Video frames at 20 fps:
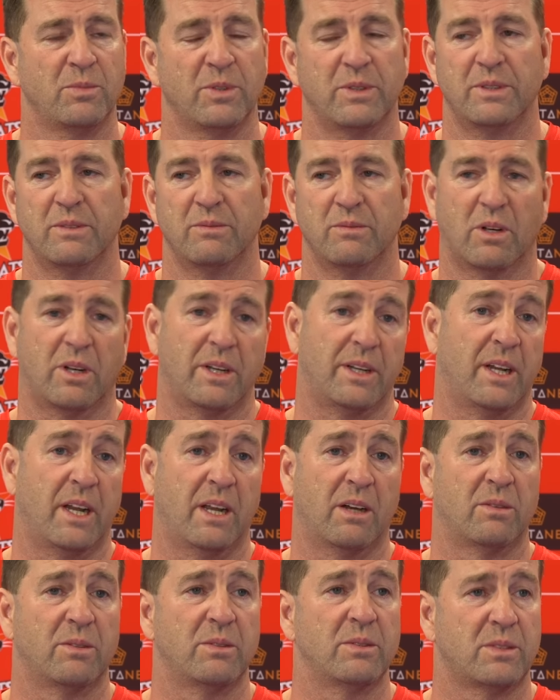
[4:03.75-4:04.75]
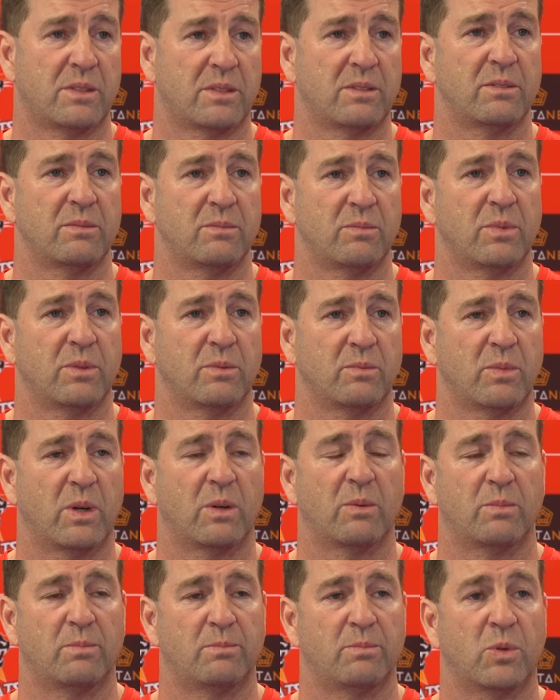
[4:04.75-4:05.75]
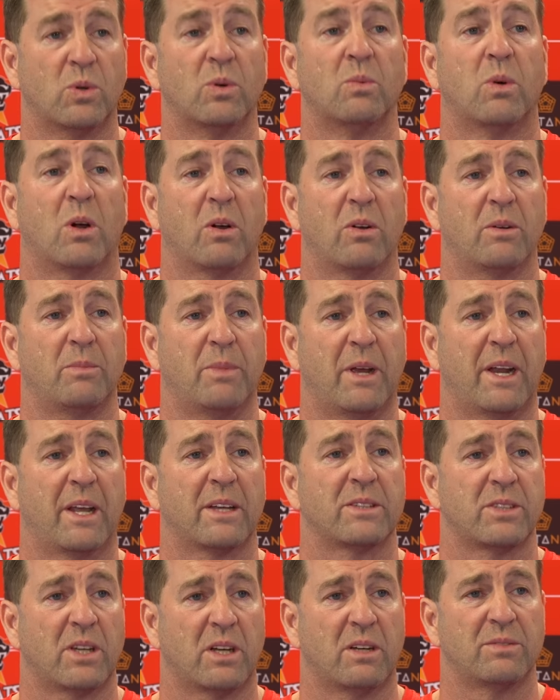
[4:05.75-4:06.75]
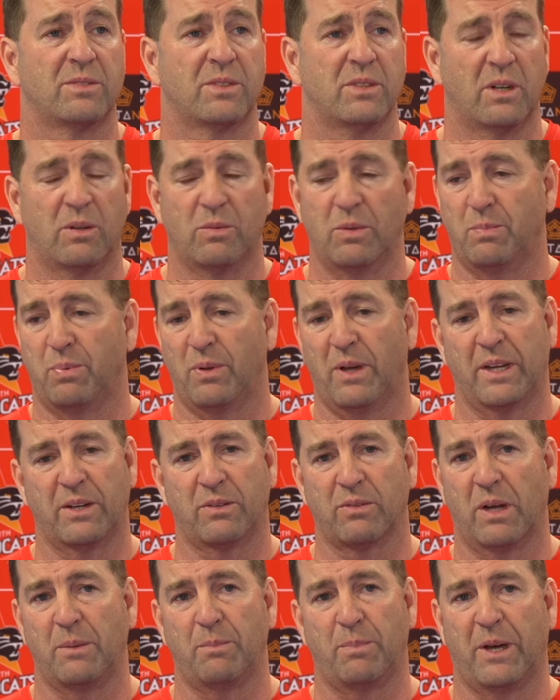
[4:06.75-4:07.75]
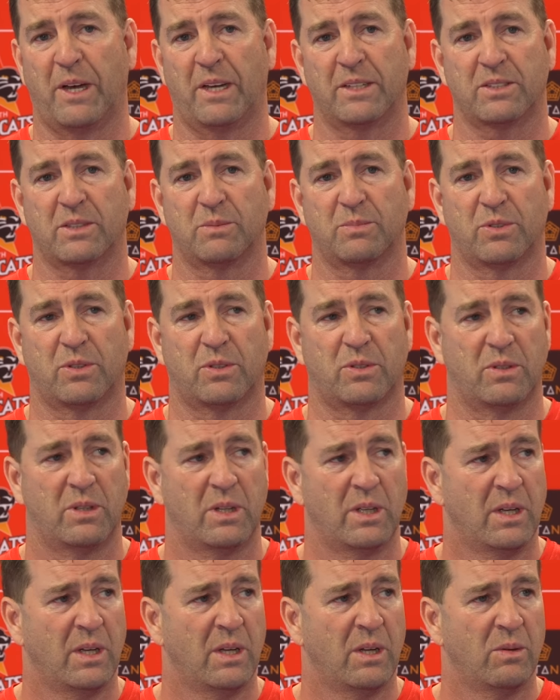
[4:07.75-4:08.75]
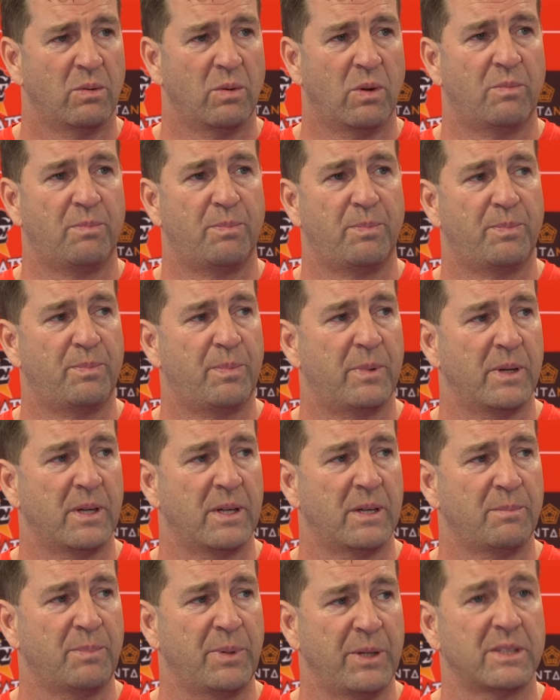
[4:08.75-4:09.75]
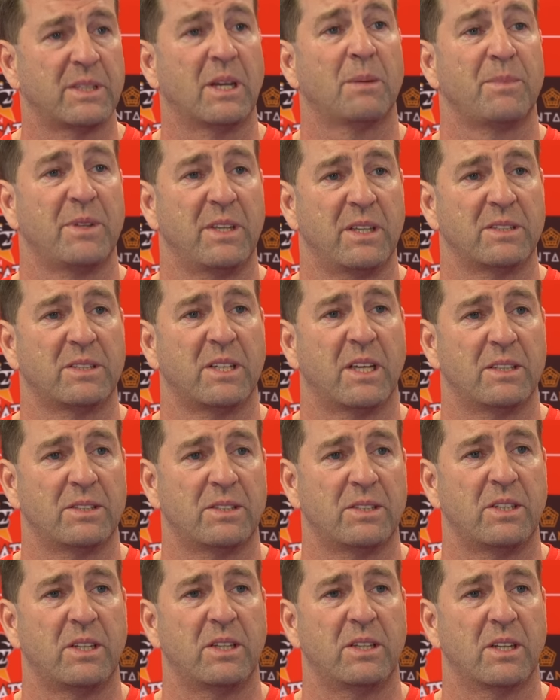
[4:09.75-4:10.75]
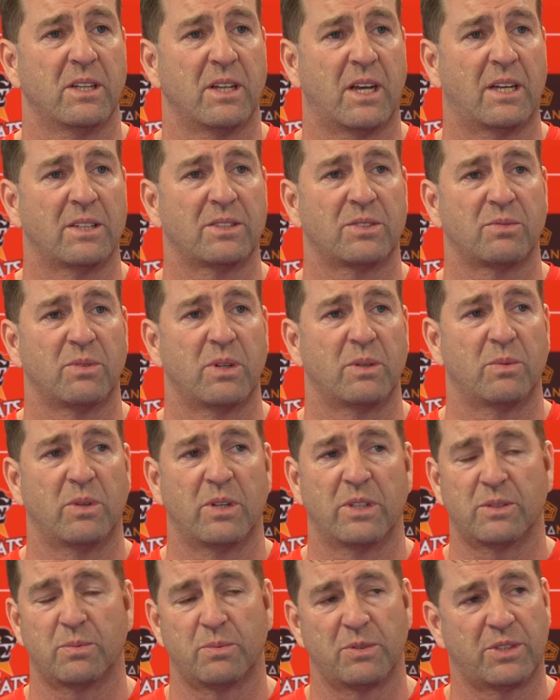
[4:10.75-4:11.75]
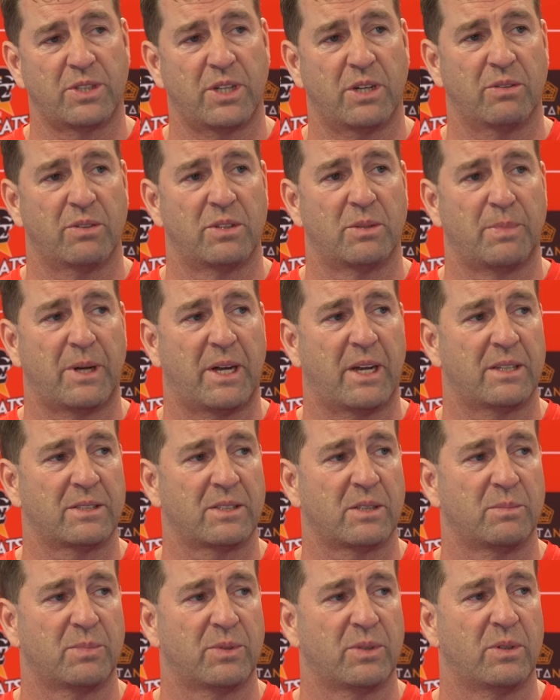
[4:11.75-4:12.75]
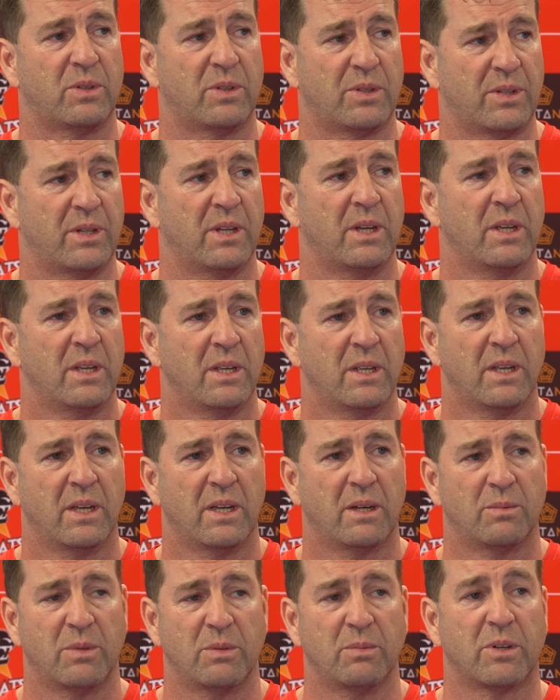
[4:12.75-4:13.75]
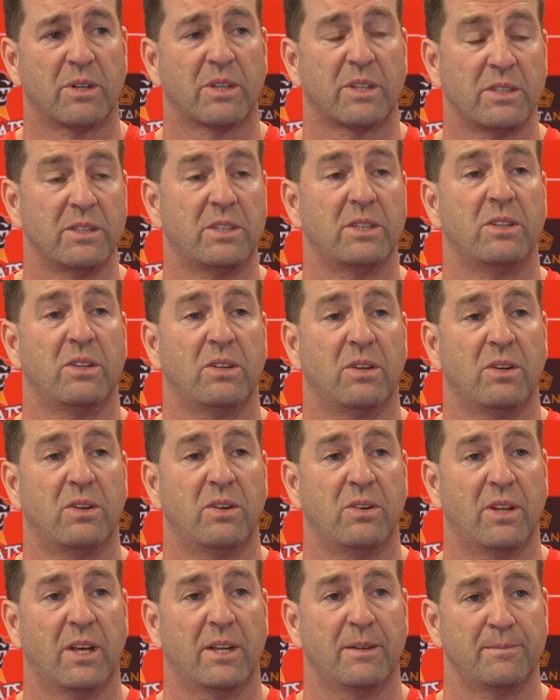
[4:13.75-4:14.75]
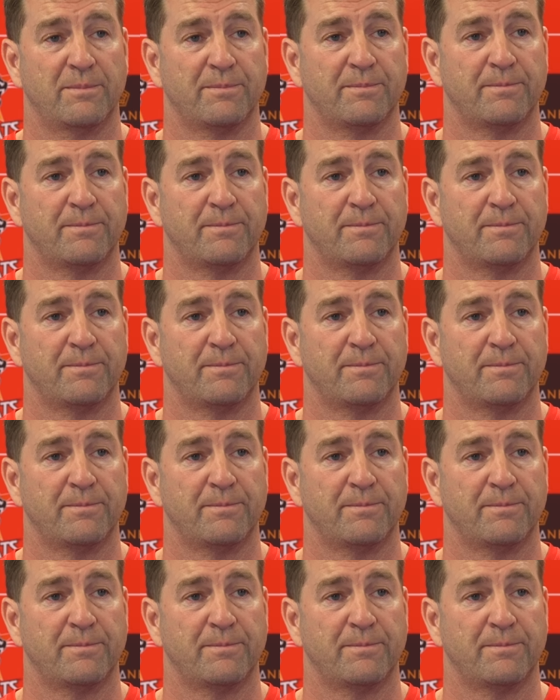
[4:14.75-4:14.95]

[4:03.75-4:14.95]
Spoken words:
But right now, we're more worried about ourselves. We're playing great basketball. We've picked up the intensity the last 3 weeks. We're sharing the basketball, and we want to continue to do that.